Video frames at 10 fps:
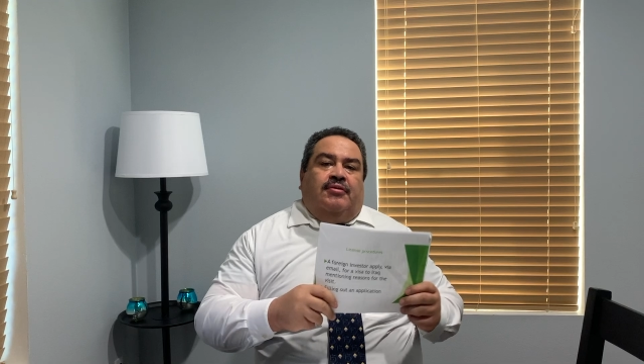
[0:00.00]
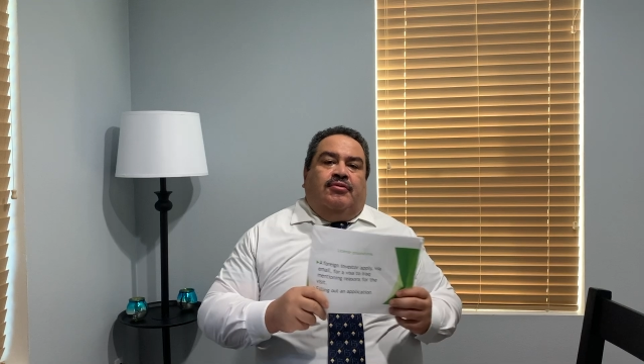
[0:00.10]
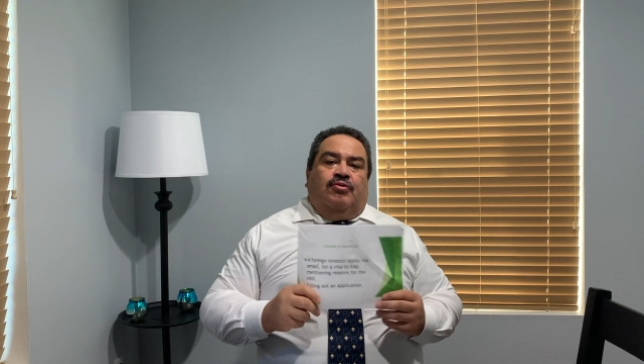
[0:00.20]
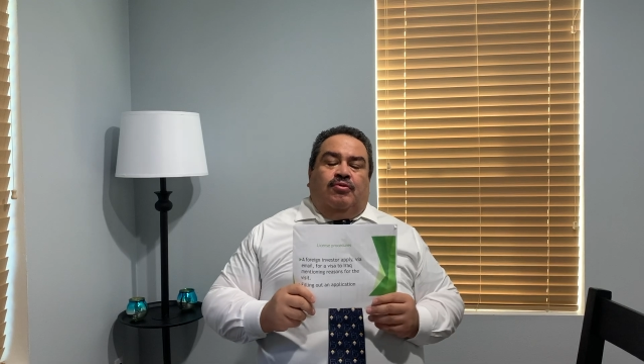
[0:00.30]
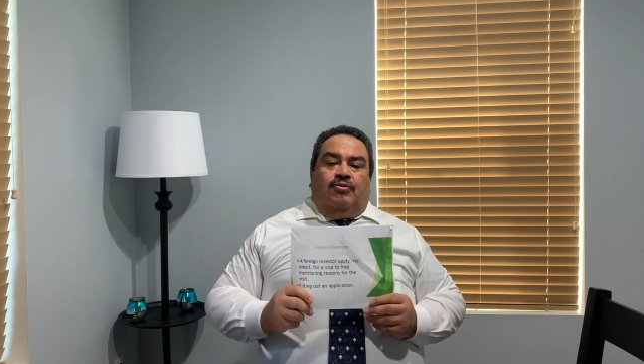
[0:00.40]

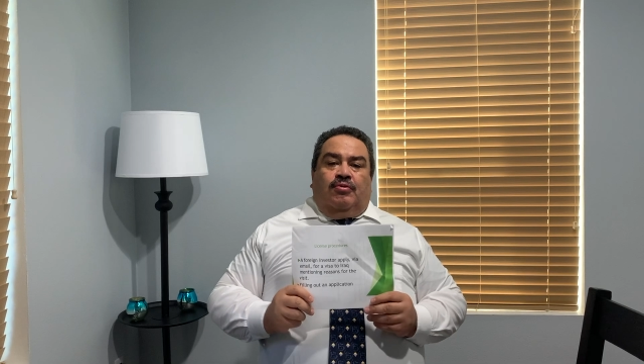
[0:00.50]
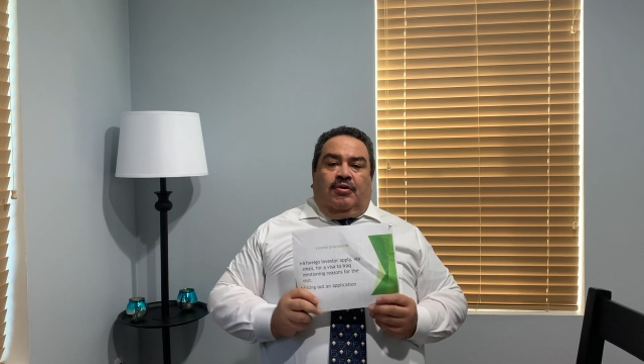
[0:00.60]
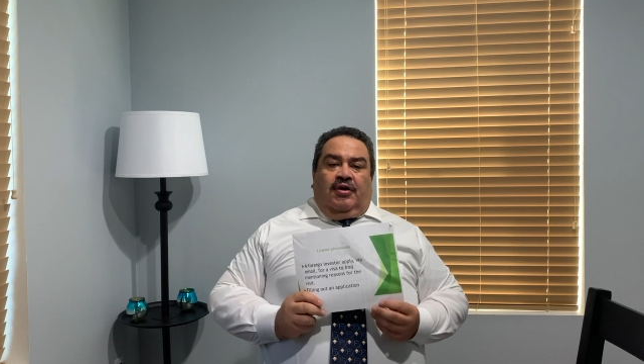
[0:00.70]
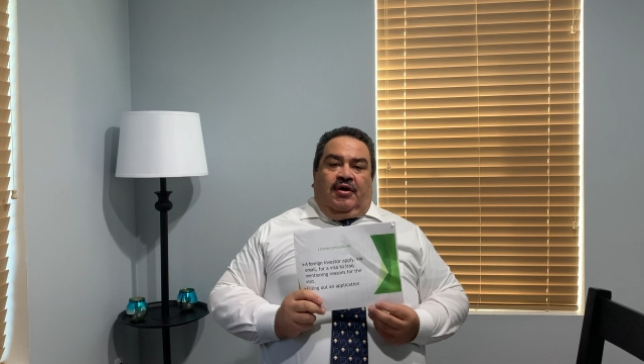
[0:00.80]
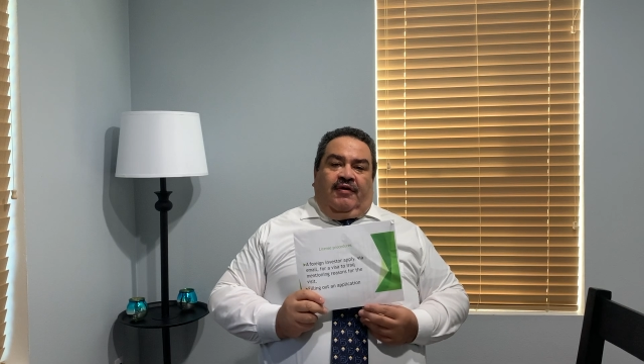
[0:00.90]

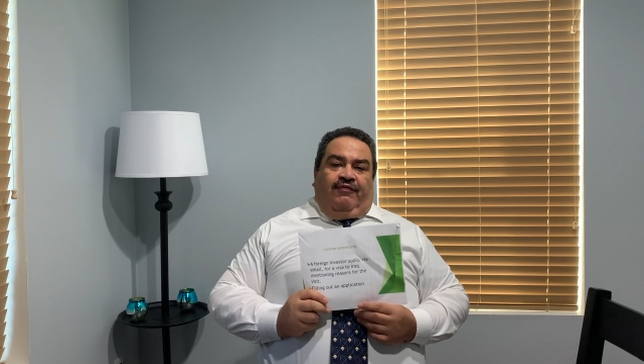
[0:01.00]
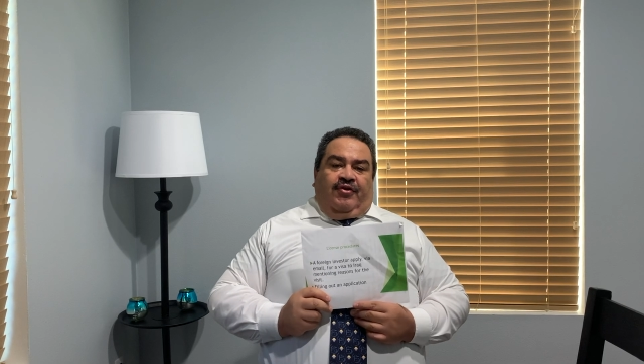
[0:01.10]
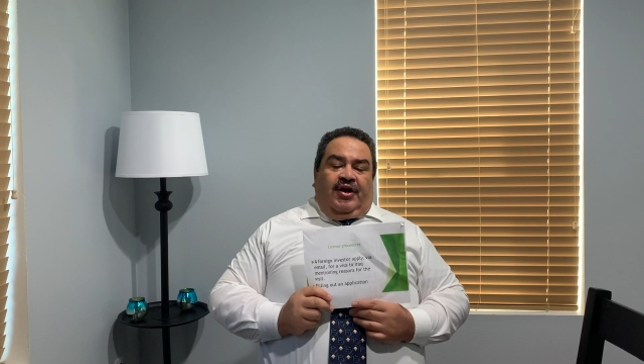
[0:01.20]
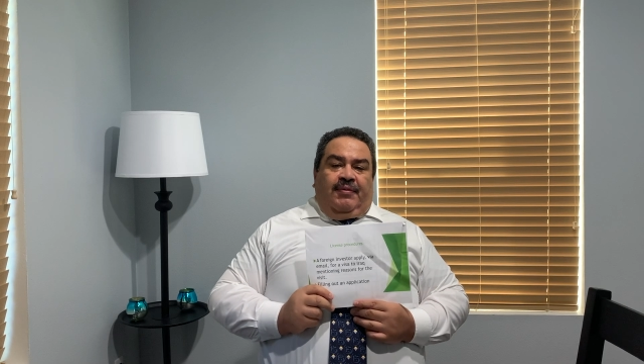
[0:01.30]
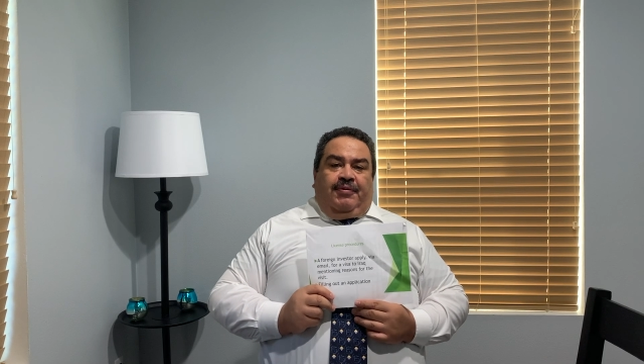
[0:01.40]

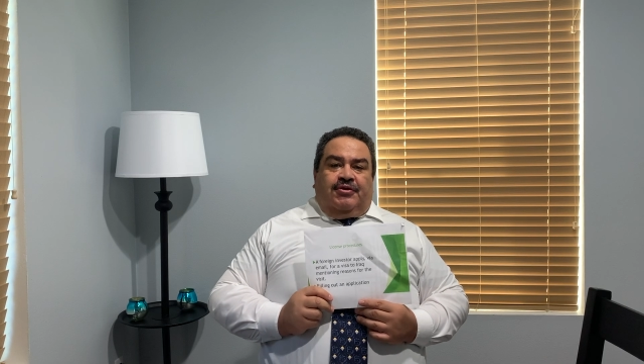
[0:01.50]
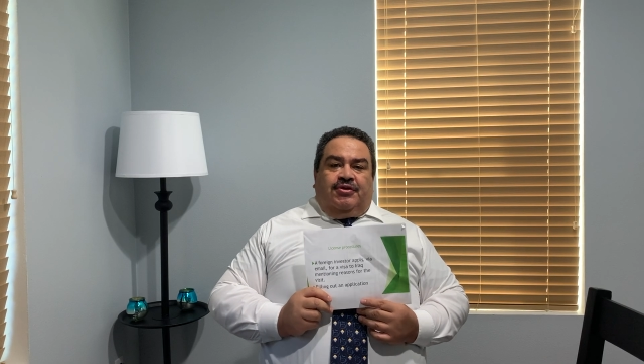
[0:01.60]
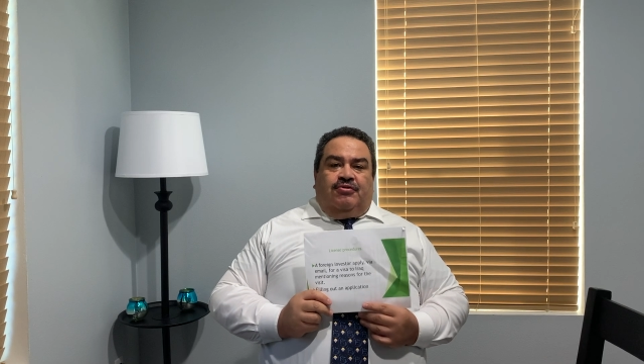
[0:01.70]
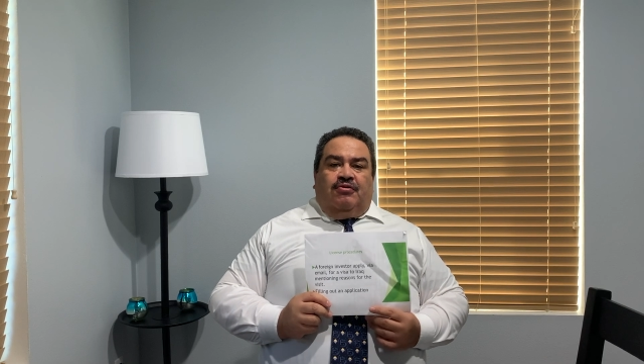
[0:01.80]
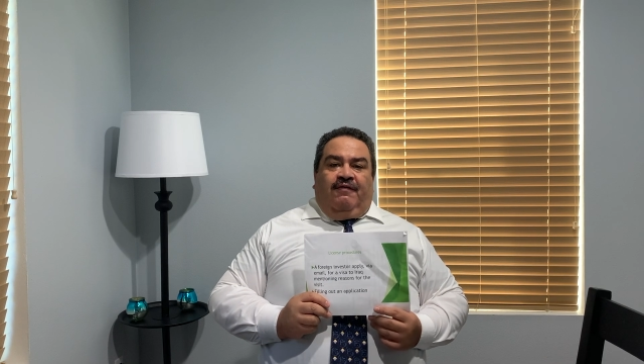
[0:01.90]
For any
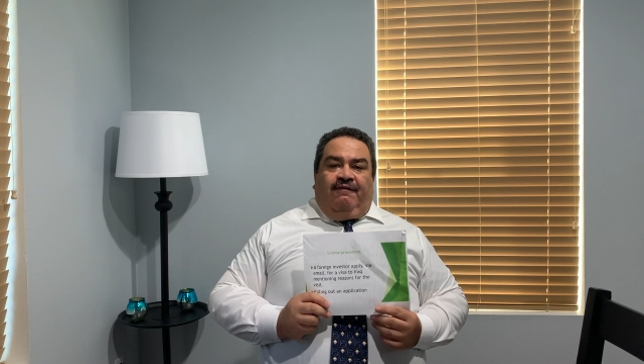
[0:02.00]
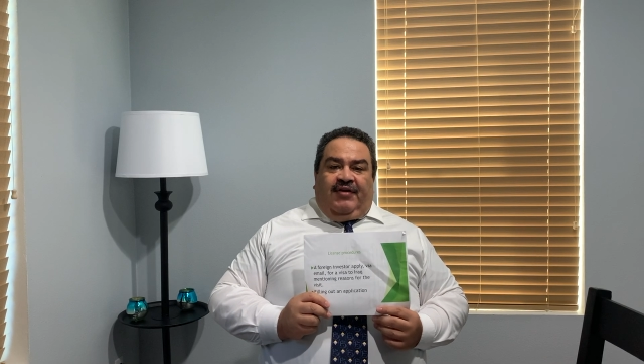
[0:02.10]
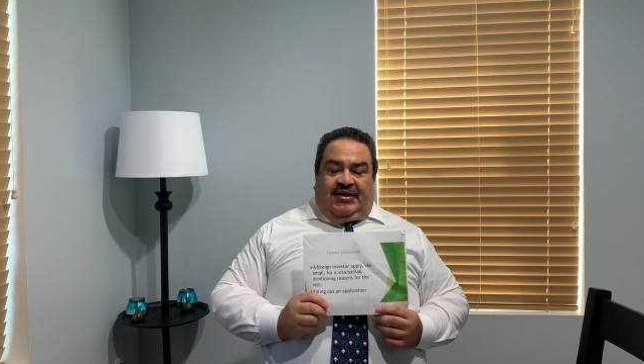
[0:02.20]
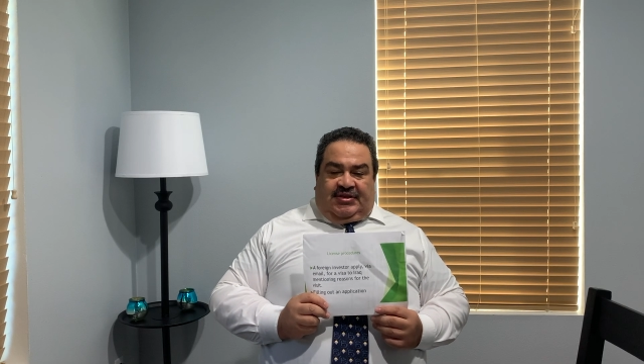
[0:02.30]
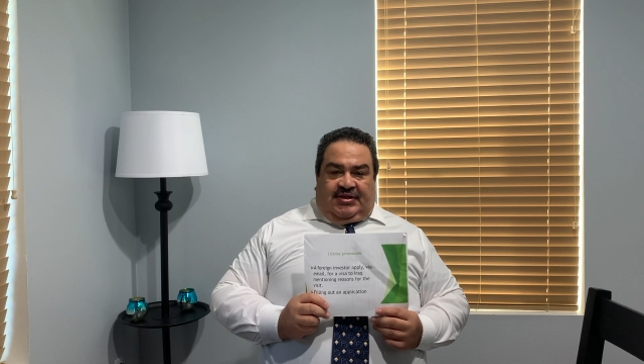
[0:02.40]
person to
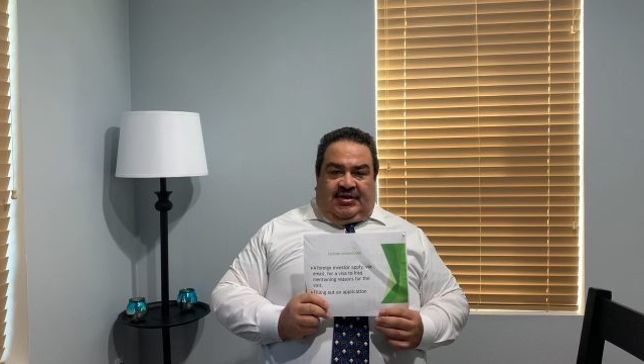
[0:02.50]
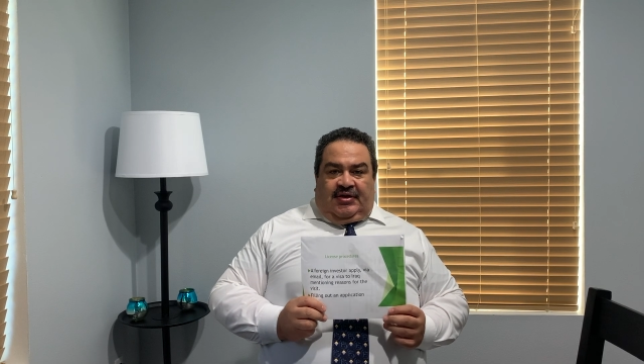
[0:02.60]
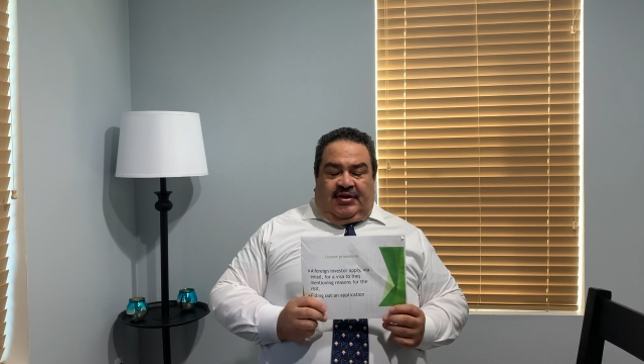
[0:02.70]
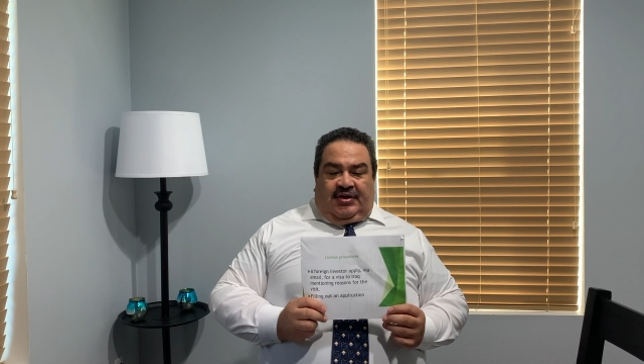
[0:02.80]
invest in